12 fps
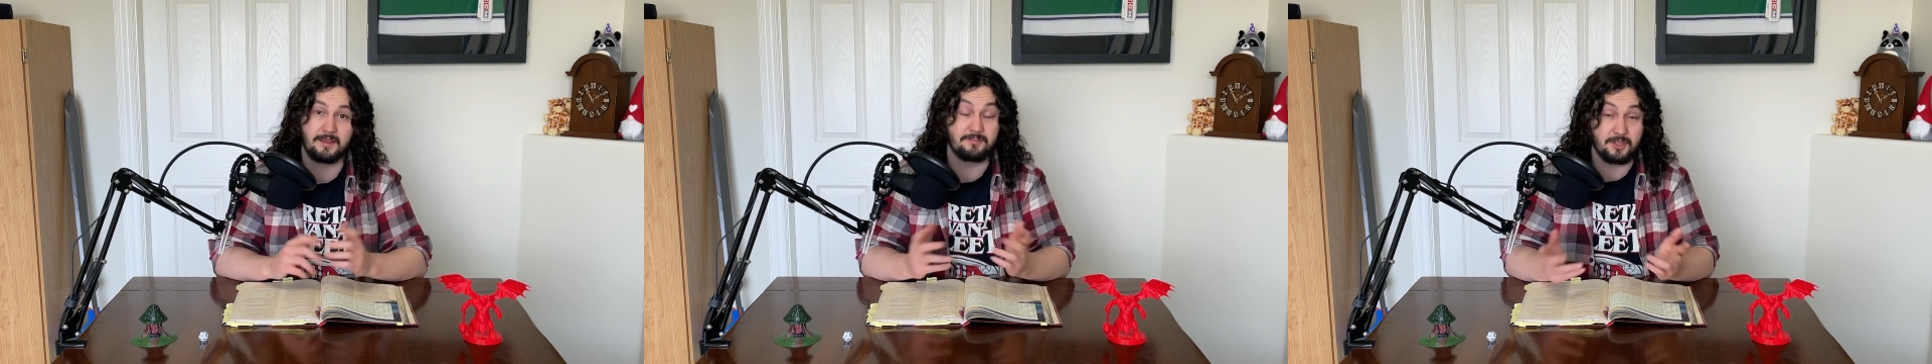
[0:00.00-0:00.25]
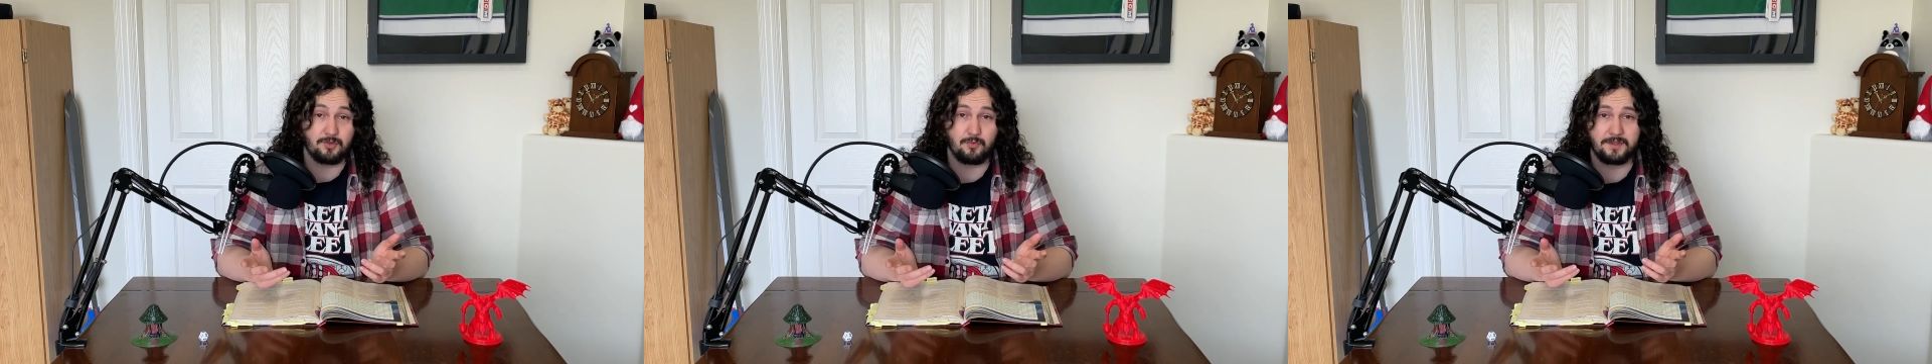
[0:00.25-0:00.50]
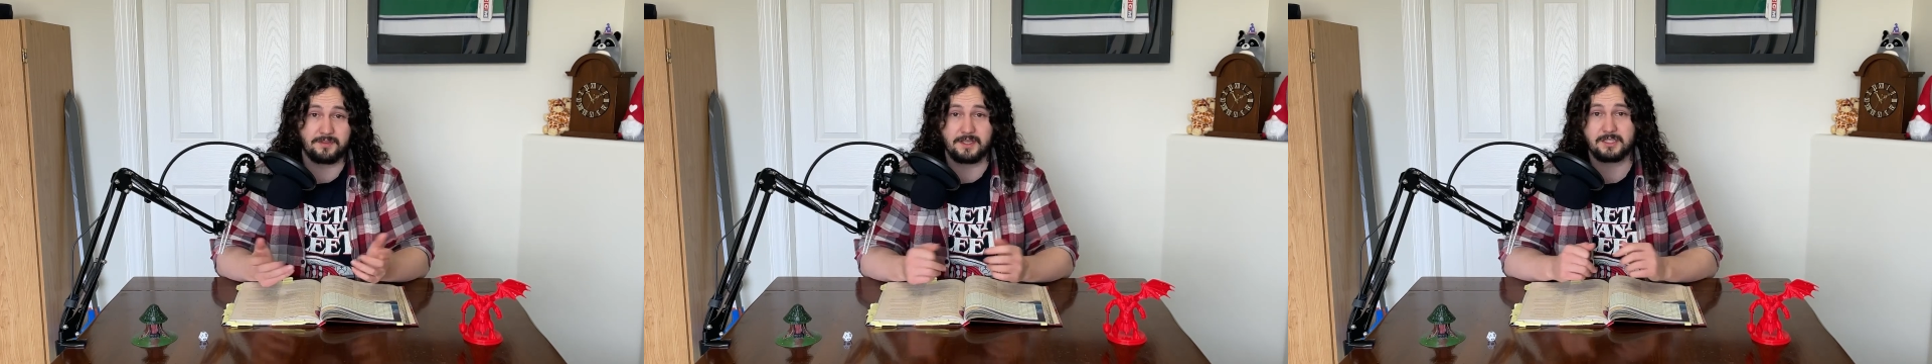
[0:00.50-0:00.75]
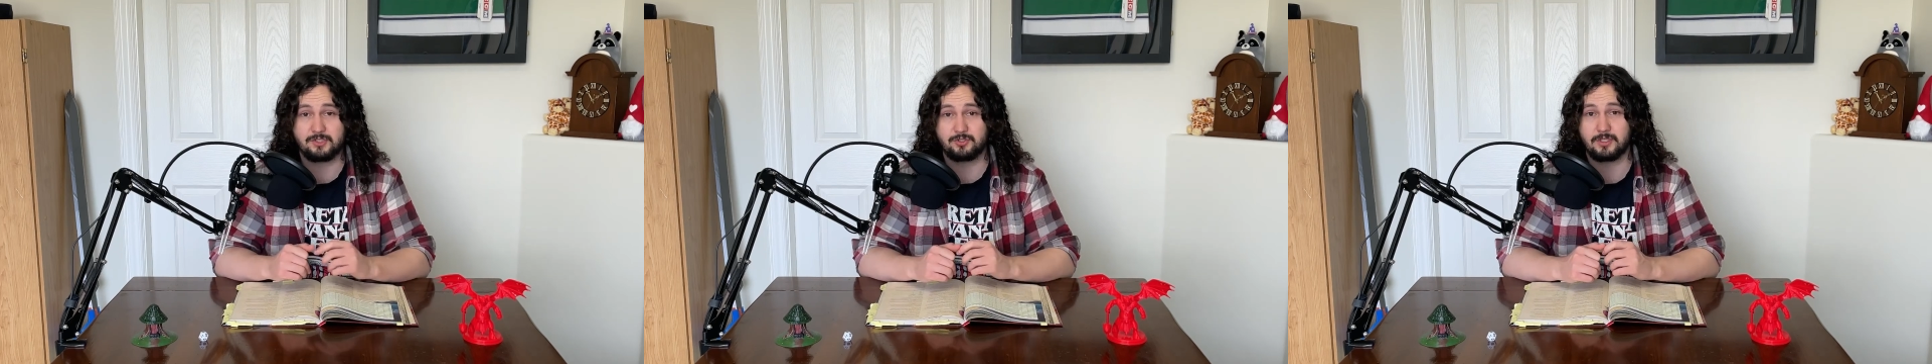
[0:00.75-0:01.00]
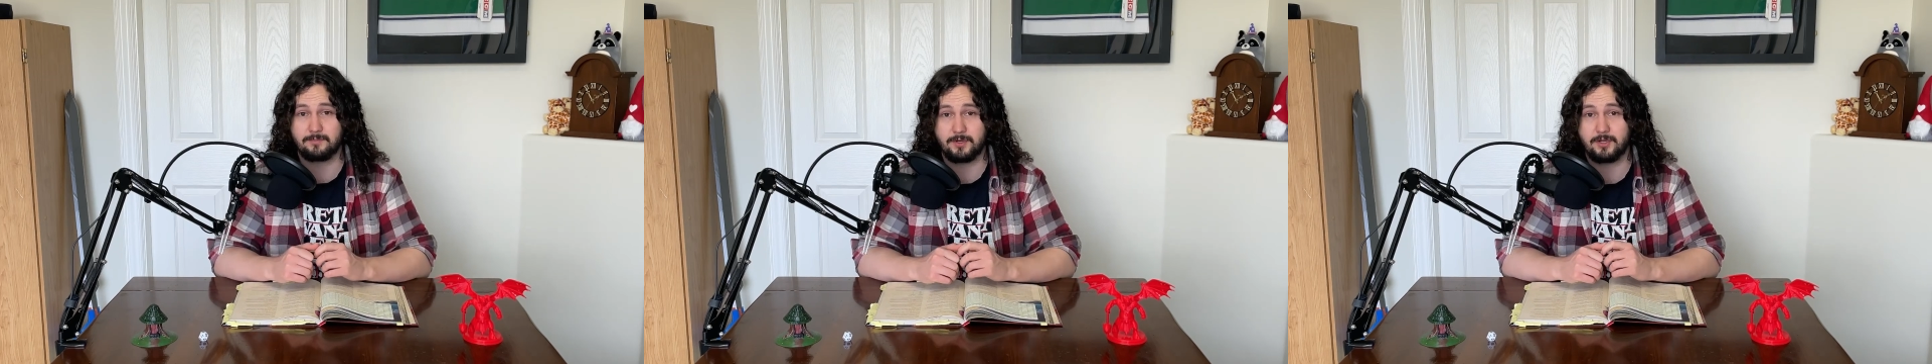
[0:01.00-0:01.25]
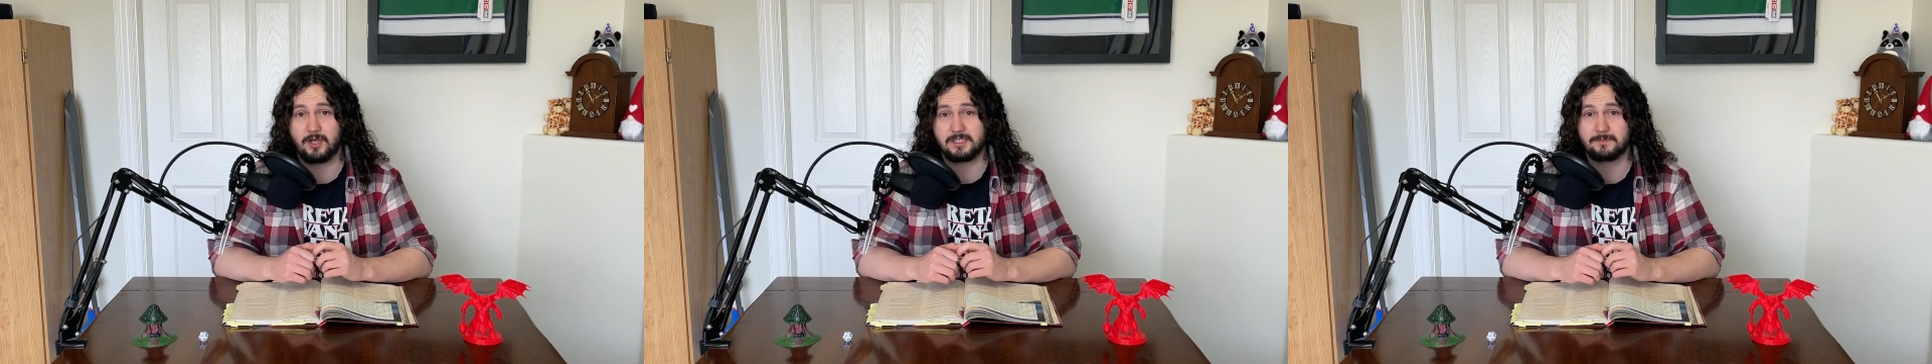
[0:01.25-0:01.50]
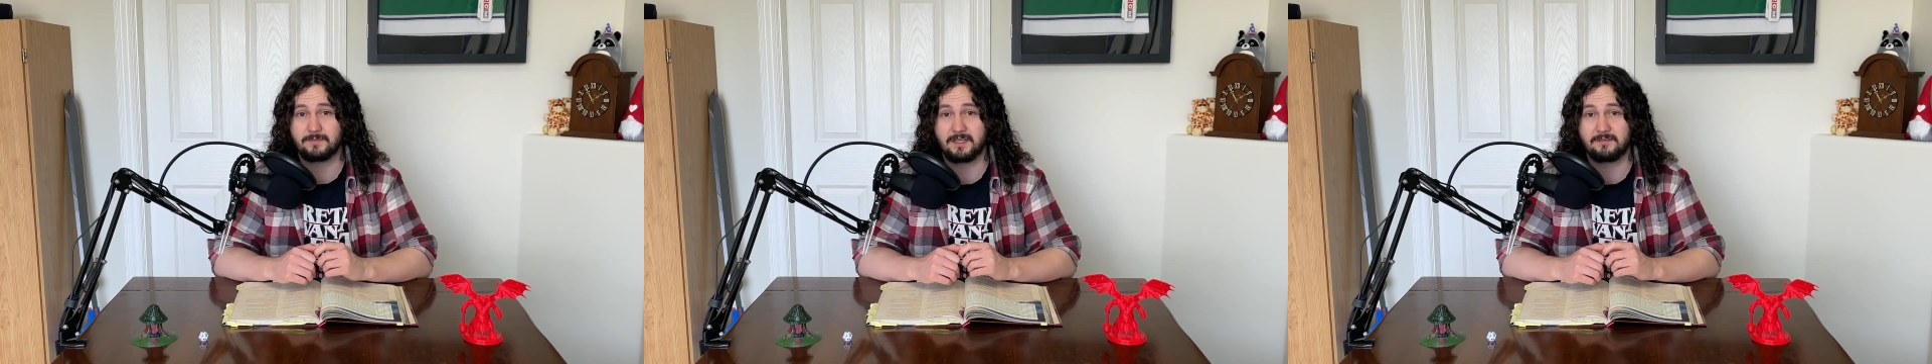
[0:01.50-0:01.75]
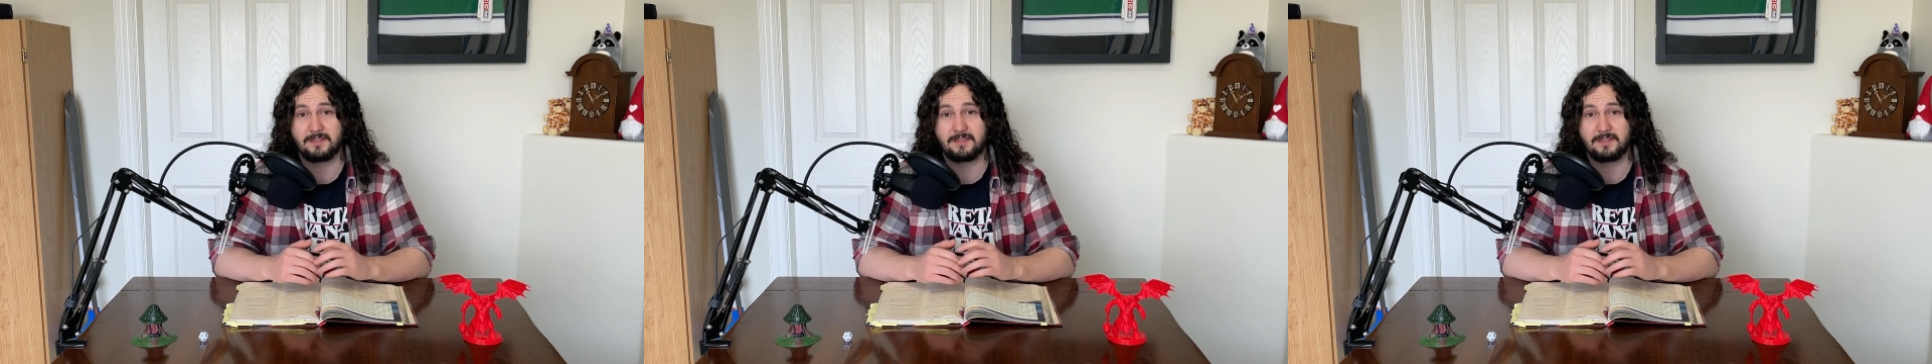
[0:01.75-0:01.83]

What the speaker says: If they do one thing, it's usually a pretty awesome thing.